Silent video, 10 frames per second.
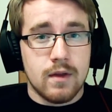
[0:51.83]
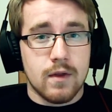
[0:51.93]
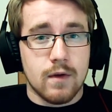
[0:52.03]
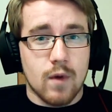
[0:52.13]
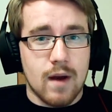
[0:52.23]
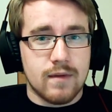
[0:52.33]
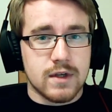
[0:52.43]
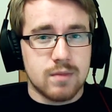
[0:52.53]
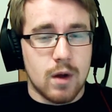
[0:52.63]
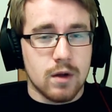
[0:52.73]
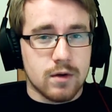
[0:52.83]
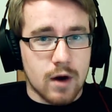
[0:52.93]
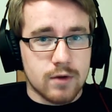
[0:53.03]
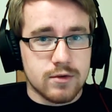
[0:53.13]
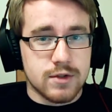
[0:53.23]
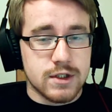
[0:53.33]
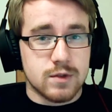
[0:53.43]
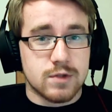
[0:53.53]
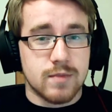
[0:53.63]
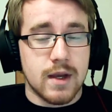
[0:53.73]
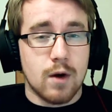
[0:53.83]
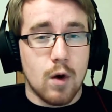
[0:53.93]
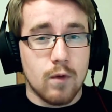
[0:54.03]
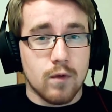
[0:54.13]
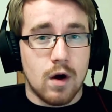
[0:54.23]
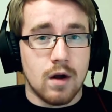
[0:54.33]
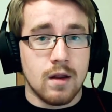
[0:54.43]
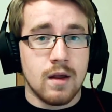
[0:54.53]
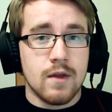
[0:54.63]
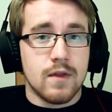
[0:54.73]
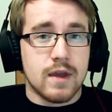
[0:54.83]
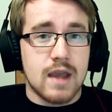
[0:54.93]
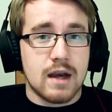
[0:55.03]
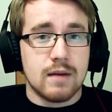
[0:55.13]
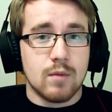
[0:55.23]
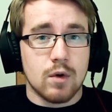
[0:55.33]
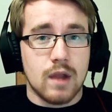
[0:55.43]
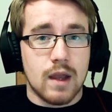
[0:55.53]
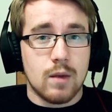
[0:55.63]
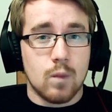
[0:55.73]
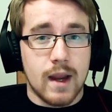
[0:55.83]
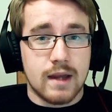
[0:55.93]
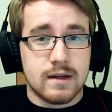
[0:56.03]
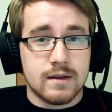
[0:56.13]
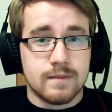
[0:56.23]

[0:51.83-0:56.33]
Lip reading: therefore having smaller cartridges, which made overall the cannon more lightweight.